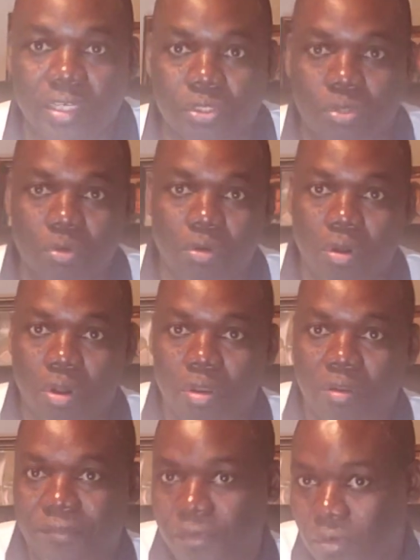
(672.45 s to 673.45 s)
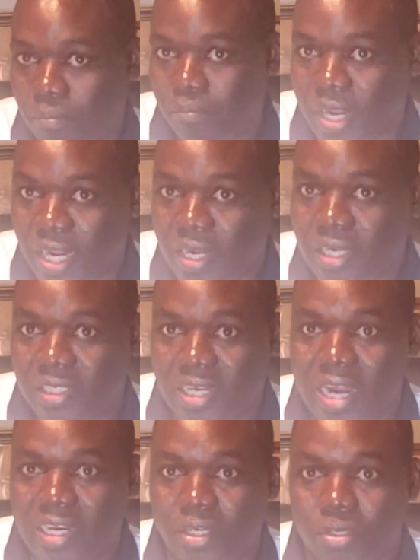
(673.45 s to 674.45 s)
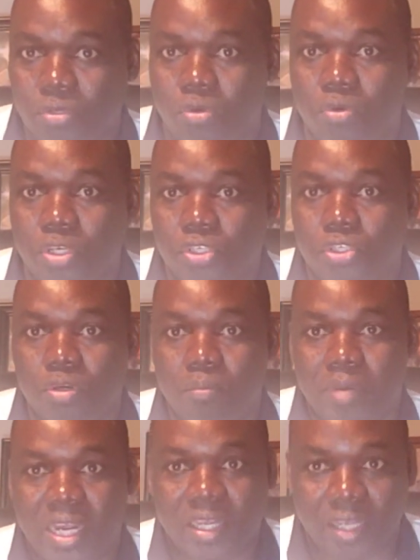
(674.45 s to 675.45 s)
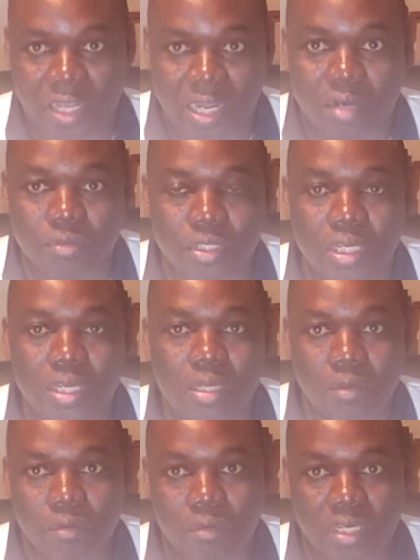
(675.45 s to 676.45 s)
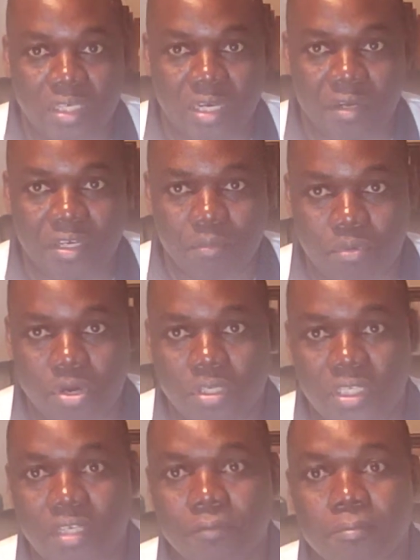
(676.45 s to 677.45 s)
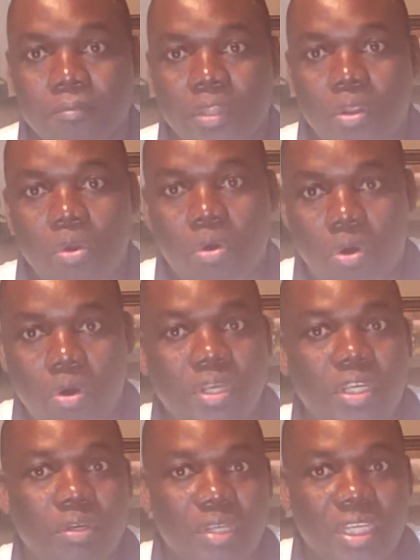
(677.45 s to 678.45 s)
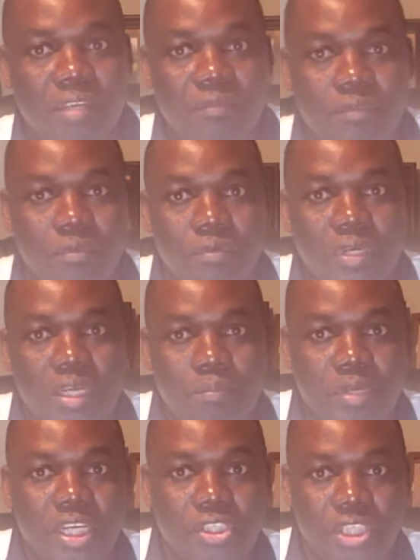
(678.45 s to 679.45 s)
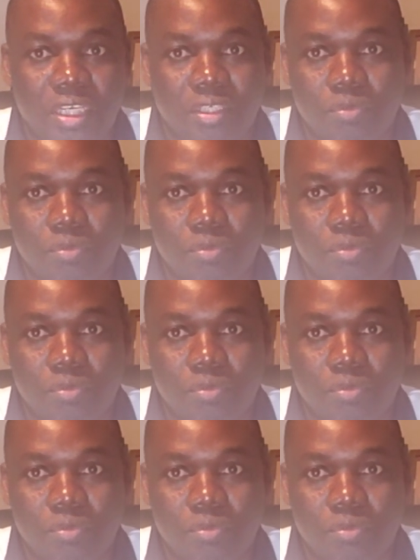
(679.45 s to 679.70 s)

So all of your pay is either going to go into your bank account, the direct deposit, or they're going to give you a paycheck.